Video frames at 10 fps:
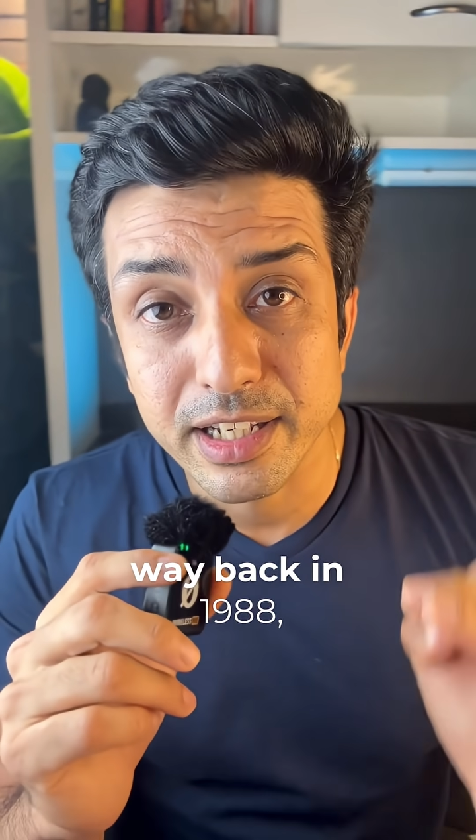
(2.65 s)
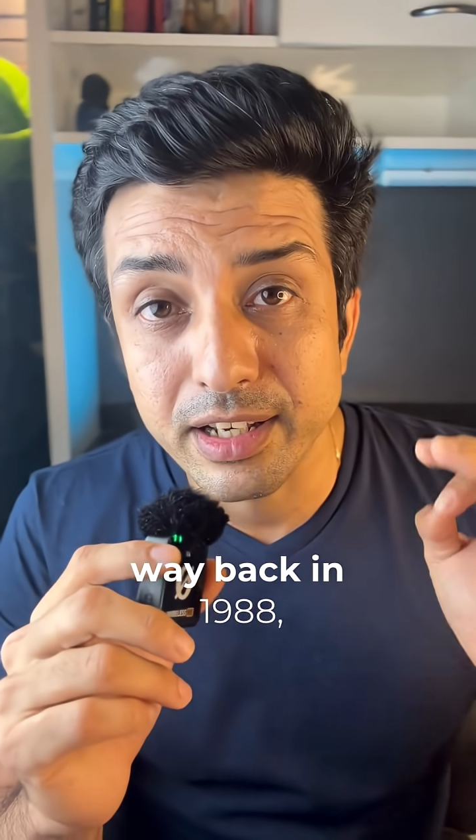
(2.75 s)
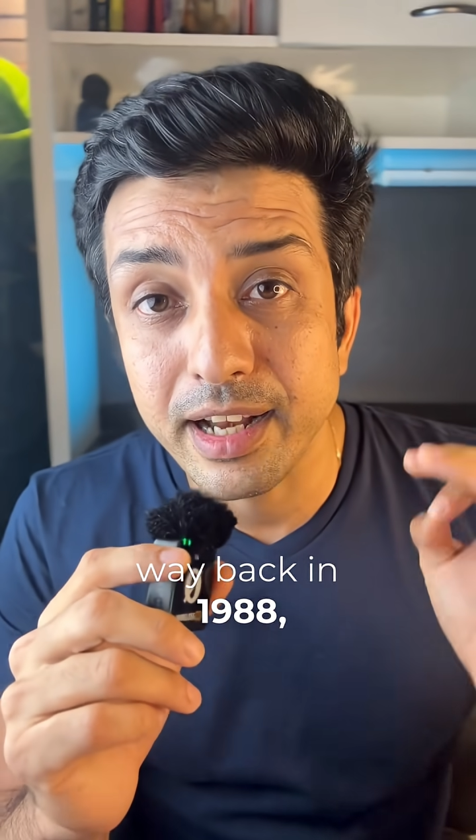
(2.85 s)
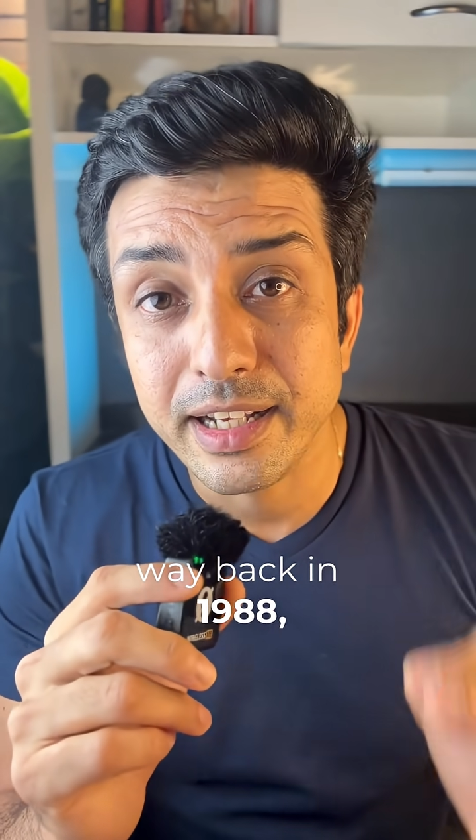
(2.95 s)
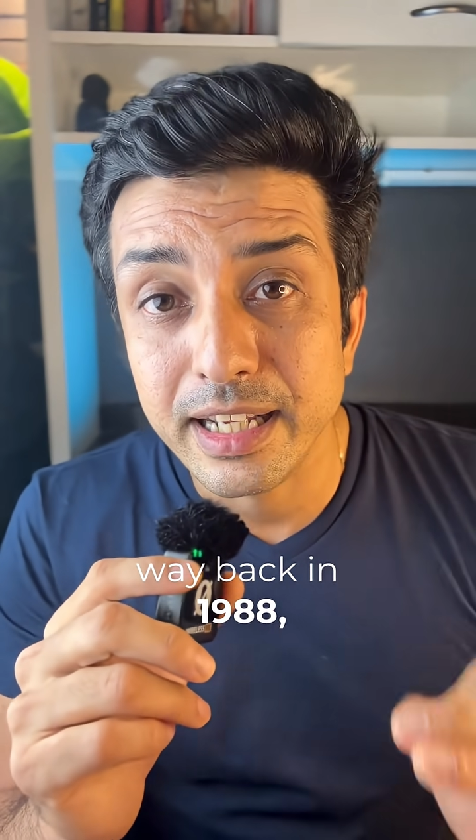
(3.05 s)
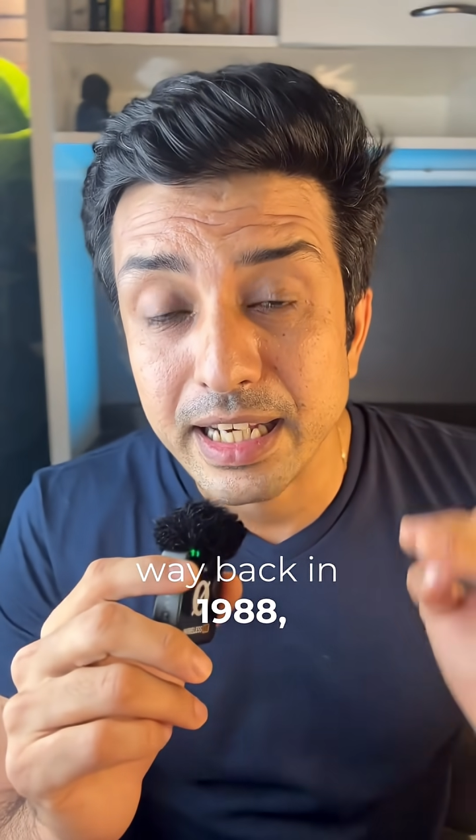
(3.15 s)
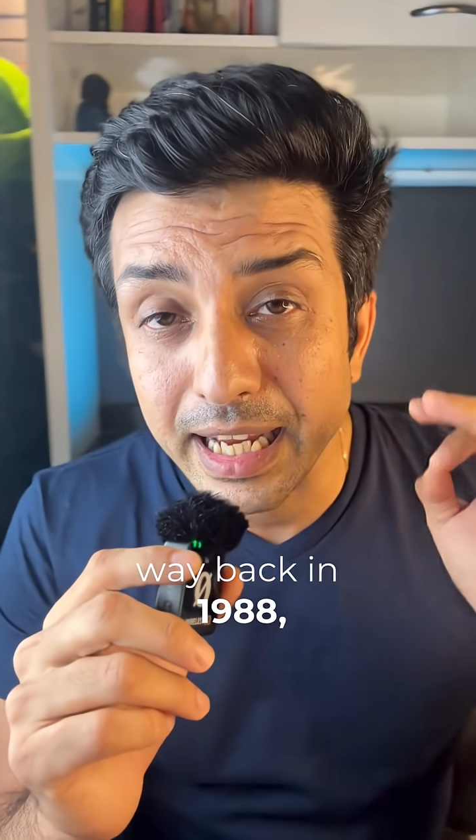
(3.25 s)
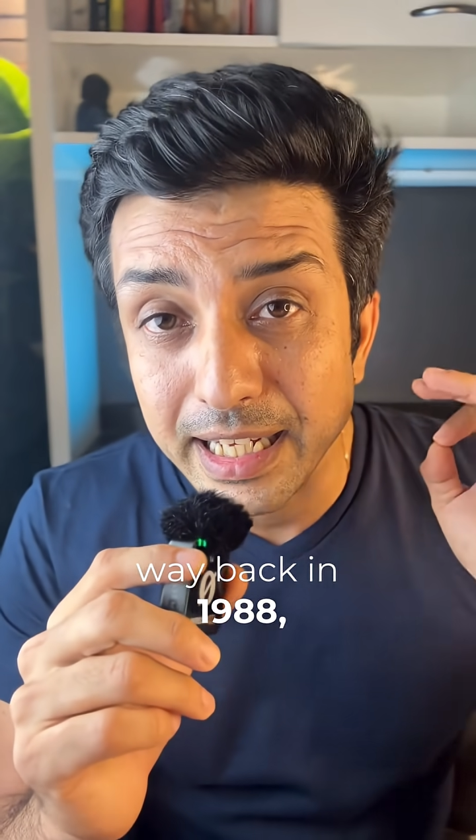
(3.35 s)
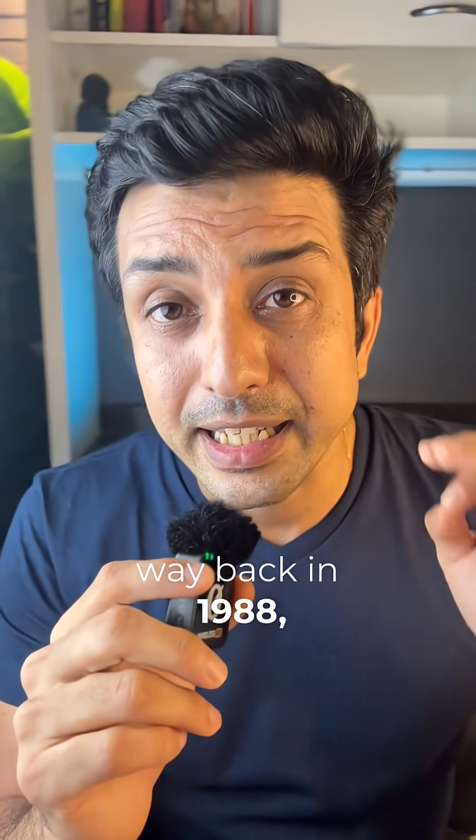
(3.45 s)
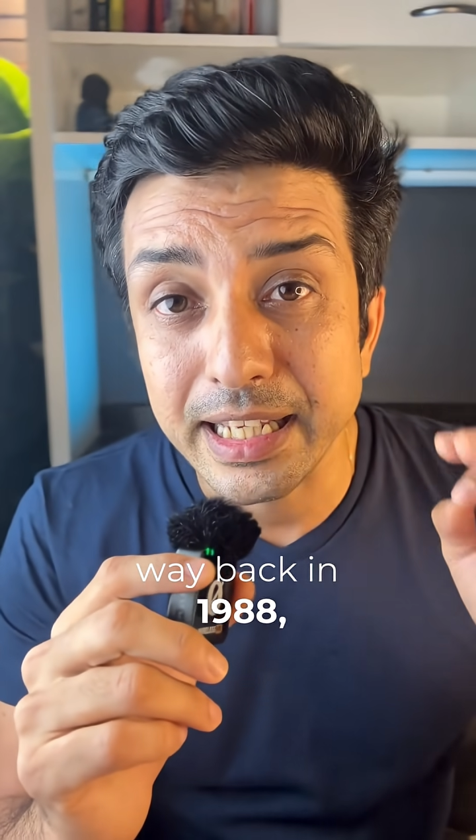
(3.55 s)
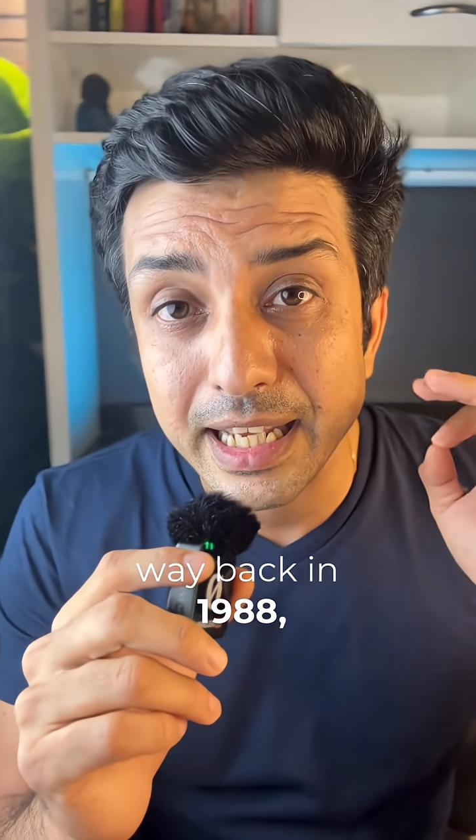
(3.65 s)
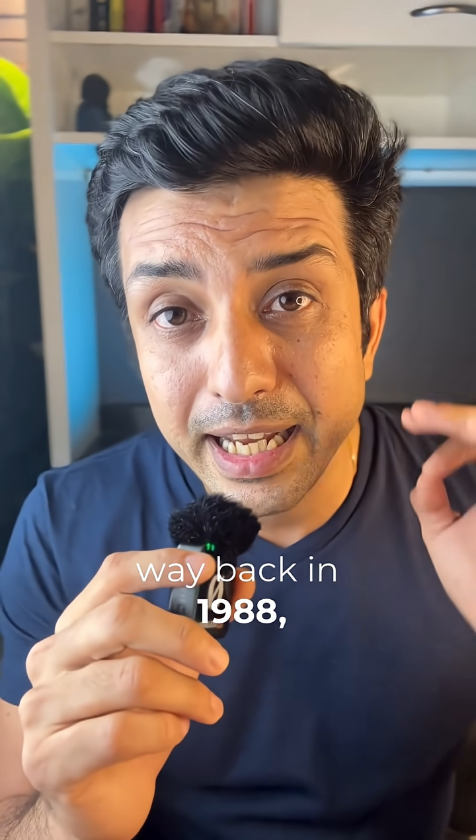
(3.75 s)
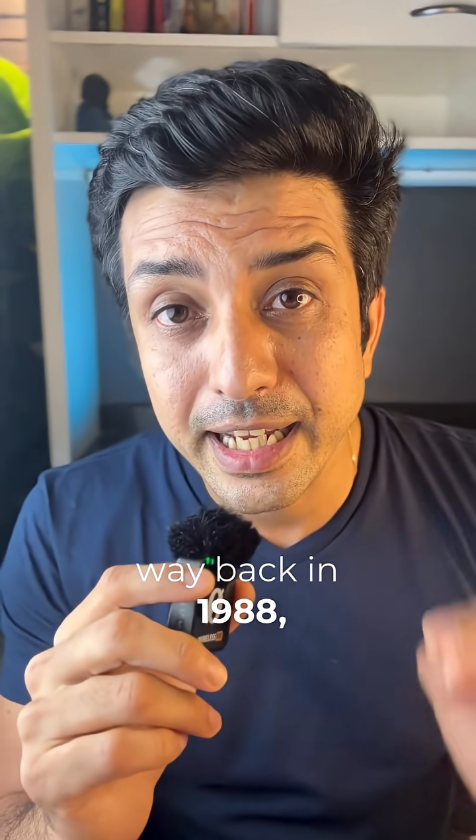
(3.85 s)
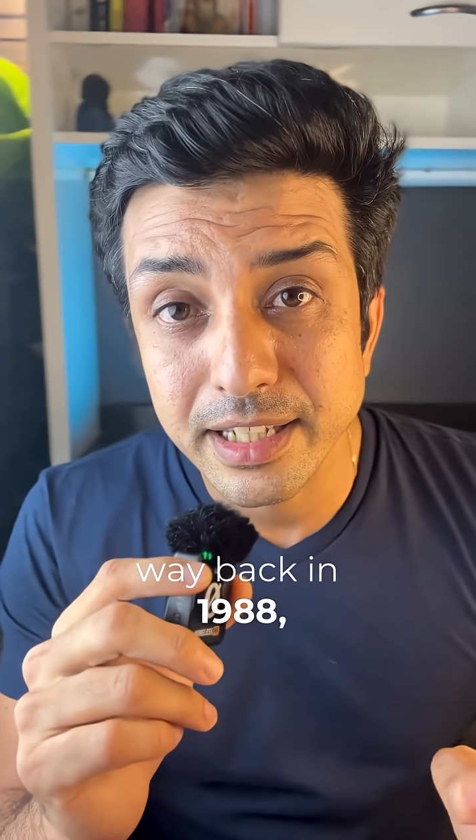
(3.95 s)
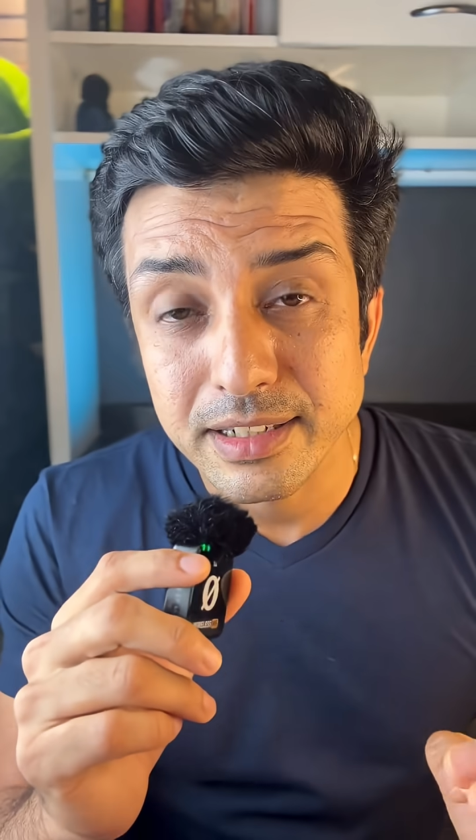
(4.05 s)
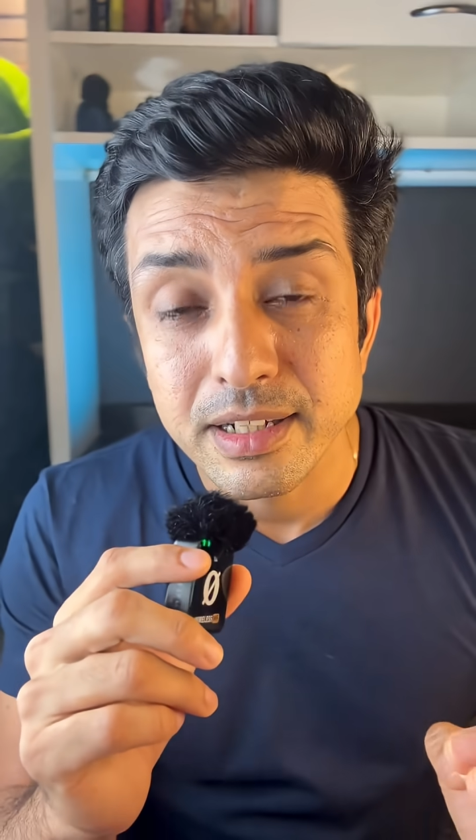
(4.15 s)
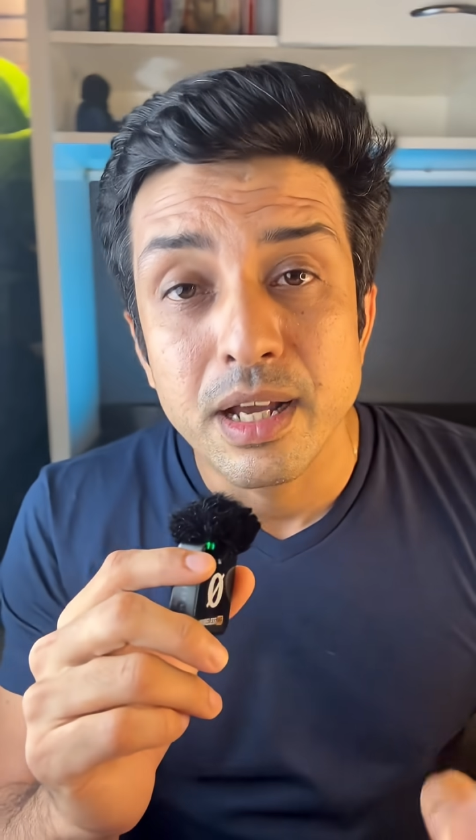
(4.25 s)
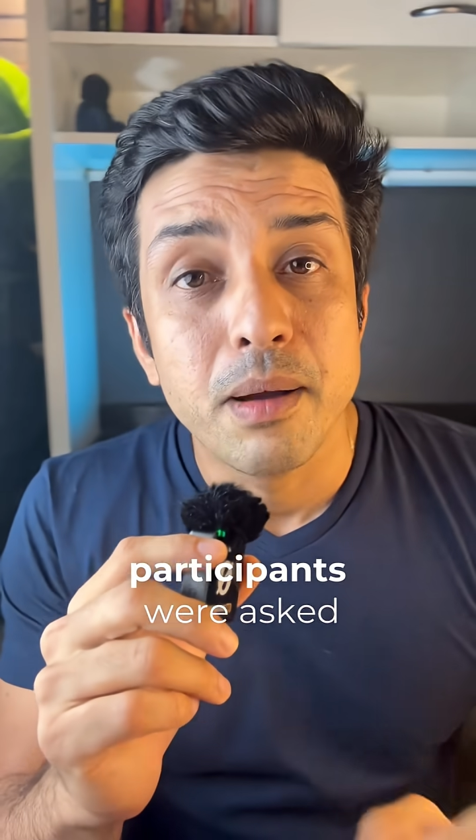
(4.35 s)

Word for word: in 1988,